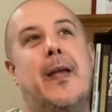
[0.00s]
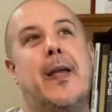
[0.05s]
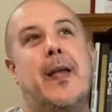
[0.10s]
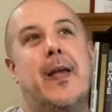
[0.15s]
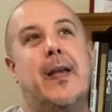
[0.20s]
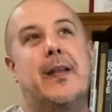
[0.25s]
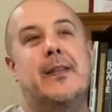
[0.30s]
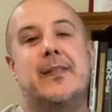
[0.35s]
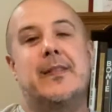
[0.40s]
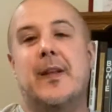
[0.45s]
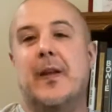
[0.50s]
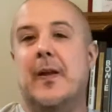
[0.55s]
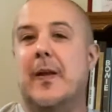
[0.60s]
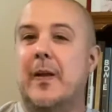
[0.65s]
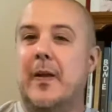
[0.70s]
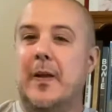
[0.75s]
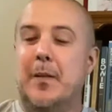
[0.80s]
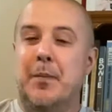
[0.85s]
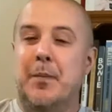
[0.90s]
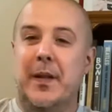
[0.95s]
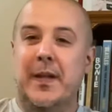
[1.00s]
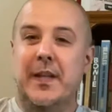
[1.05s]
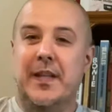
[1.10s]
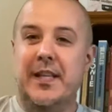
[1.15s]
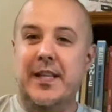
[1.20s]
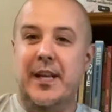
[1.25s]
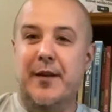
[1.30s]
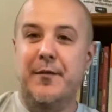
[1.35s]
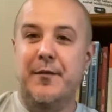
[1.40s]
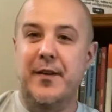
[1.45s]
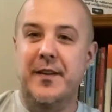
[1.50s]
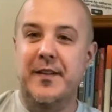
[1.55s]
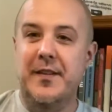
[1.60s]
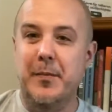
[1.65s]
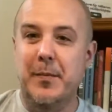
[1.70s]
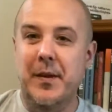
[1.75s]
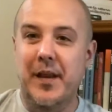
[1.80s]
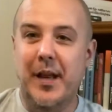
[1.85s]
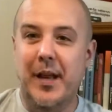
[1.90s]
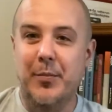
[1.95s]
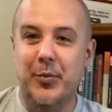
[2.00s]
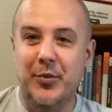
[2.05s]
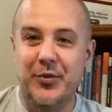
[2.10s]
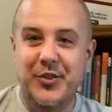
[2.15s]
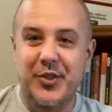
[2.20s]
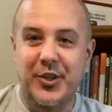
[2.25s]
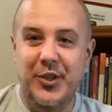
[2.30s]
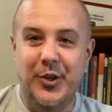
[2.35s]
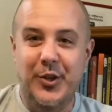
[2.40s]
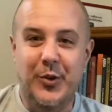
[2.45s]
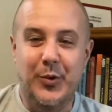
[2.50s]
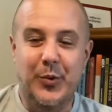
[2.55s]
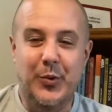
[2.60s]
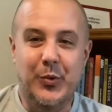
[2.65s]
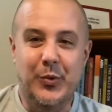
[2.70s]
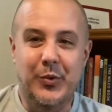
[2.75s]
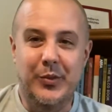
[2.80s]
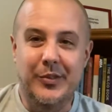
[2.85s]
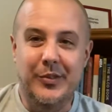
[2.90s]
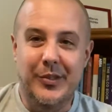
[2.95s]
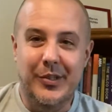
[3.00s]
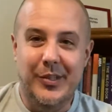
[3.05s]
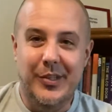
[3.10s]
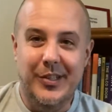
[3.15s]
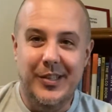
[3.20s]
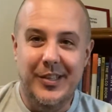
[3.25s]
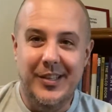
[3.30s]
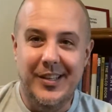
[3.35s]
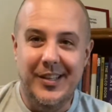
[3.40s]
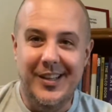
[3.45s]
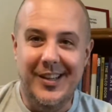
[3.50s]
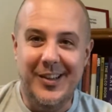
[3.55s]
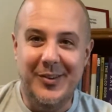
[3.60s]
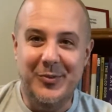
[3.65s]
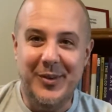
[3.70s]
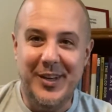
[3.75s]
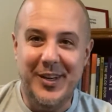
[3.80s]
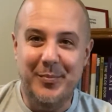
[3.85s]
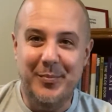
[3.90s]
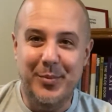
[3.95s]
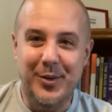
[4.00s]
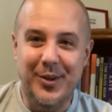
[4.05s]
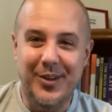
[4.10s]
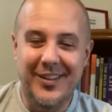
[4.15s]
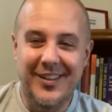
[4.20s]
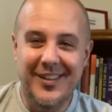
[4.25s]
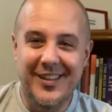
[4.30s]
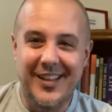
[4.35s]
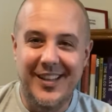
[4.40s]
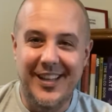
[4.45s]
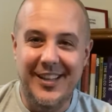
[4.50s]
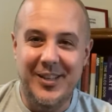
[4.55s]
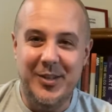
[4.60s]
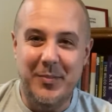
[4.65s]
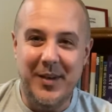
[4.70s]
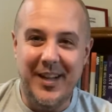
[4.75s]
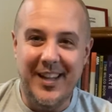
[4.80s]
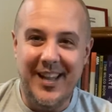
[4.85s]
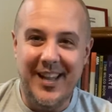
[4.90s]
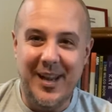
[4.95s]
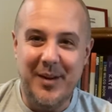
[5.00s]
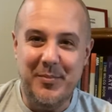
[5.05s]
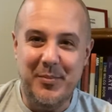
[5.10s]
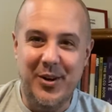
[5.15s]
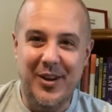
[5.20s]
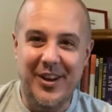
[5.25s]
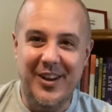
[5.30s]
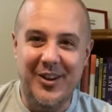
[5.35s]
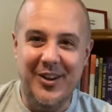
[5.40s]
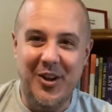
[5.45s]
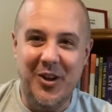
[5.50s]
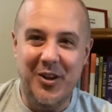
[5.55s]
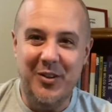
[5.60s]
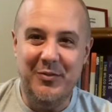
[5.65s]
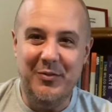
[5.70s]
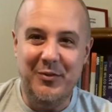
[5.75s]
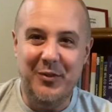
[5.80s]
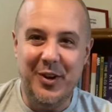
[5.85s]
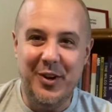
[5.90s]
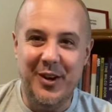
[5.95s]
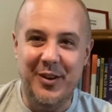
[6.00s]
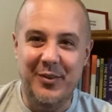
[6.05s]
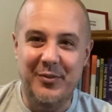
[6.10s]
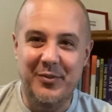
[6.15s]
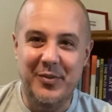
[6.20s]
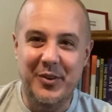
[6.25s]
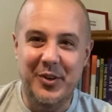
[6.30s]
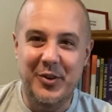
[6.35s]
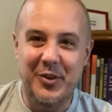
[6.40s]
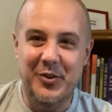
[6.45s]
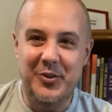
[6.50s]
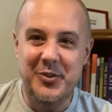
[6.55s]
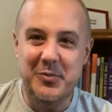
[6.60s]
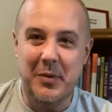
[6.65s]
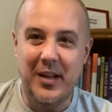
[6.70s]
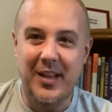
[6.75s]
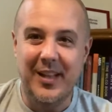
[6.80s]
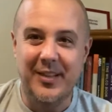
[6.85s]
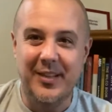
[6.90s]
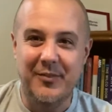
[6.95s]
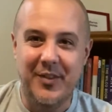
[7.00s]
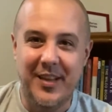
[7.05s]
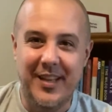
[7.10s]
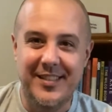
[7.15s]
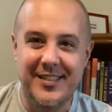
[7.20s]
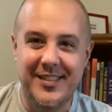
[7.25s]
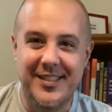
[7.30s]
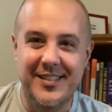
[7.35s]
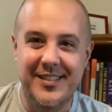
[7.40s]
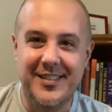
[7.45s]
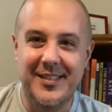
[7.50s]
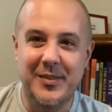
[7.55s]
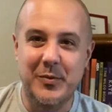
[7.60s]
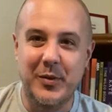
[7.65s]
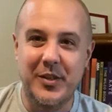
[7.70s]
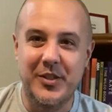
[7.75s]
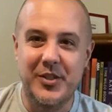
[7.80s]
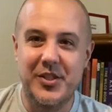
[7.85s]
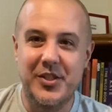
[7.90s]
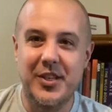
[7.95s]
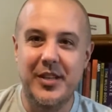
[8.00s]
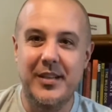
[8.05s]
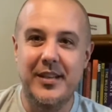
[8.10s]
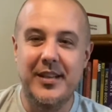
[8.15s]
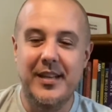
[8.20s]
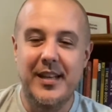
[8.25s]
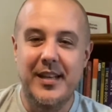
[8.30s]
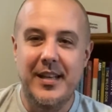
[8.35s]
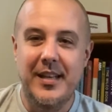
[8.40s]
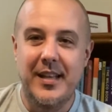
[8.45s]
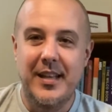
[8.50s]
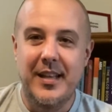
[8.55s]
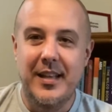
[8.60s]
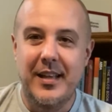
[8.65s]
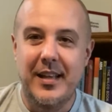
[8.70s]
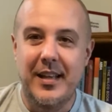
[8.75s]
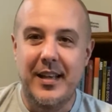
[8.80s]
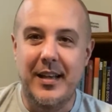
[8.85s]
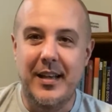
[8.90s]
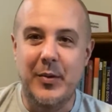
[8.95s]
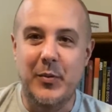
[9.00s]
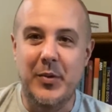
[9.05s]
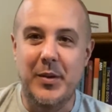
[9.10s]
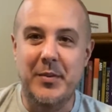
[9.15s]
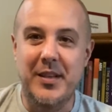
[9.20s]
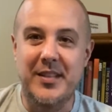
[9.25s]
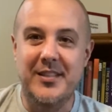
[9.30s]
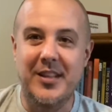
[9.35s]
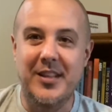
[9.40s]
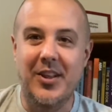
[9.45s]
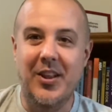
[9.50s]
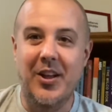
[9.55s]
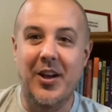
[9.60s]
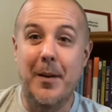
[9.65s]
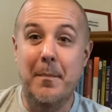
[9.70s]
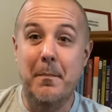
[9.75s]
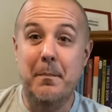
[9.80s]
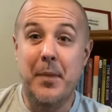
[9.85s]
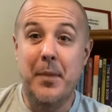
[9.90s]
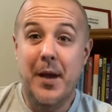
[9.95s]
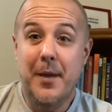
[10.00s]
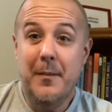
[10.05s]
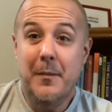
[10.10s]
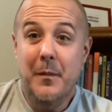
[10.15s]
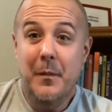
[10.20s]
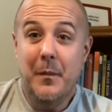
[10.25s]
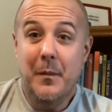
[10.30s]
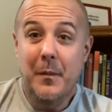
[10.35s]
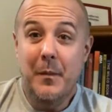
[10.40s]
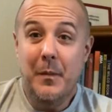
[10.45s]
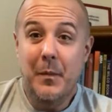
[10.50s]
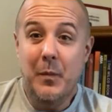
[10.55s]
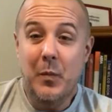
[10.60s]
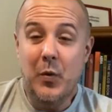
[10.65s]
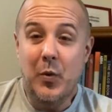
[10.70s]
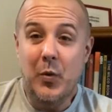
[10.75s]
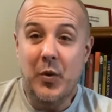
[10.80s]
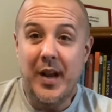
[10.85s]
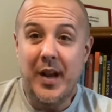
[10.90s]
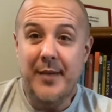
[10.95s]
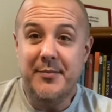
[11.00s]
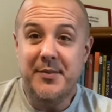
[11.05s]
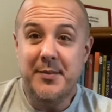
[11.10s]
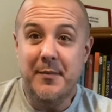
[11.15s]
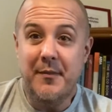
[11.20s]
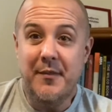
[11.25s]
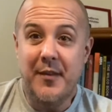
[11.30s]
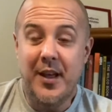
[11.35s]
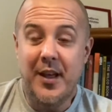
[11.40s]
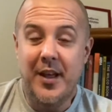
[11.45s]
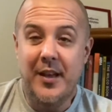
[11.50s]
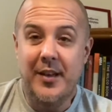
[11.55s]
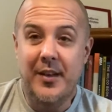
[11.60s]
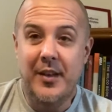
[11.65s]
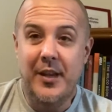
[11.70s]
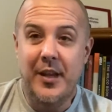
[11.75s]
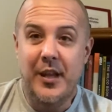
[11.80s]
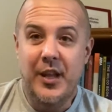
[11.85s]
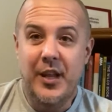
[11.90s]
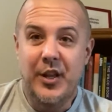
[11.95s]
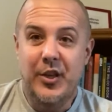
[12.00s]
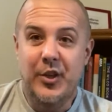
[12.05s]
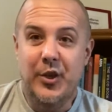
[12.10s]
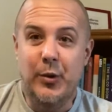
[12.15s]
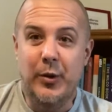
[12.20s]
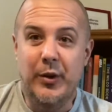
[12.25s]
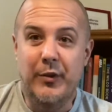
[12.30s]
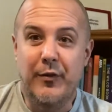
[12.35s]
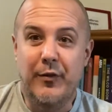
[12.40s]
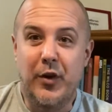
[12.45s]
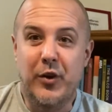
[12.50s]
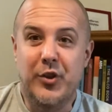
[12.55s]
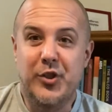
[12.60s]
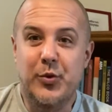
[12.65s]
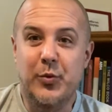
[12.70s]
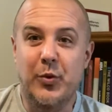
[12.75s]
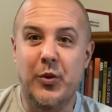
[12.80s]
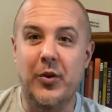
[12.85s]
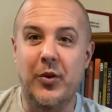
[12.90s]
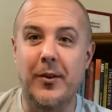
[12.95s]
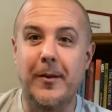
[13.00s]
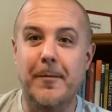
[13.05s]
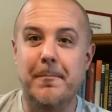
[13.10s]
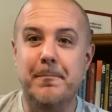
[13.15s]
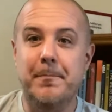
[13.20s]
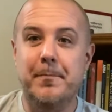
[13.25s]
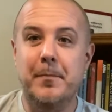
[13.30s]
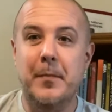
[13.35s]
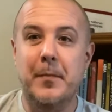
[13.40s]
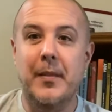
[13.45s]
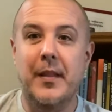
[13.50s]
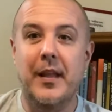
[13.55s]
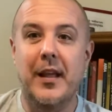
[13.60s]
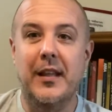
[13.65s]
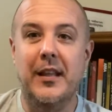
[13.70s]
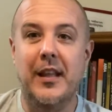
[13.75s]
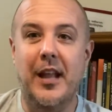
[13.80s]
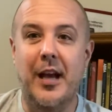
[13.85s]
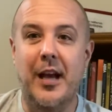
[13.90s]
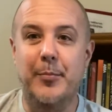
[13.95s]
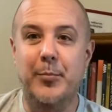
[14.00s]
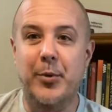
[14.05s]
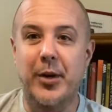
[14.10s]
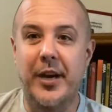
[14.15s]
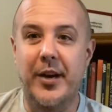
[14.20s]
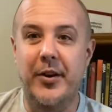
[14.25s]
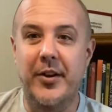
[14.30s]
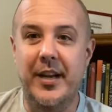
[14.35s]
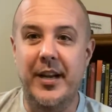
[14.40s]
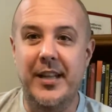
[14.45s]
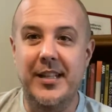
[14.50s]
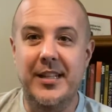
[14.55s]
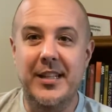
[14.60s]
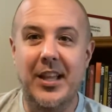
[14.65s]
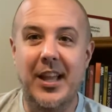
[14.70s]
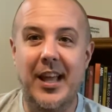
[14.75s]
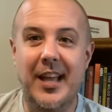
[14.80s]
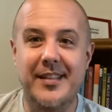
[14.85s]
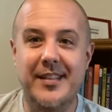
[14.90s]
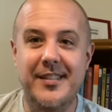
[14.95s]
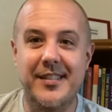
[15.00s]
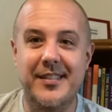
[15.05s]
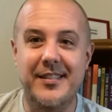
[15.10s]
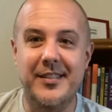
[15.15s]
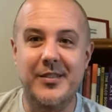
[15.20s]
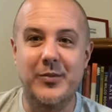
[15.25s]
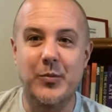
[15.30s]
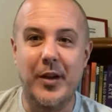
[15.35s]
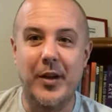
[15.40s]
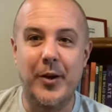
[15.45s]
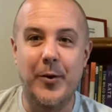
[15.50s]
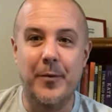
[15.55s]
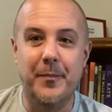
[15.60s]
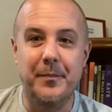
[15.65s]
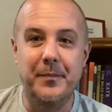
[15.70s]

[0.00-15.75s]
it's completely different to be able to read a book into my camera and not in front of your smiling faces, which we miss a lot. But we're going to have some fun doing virtual library classes as well.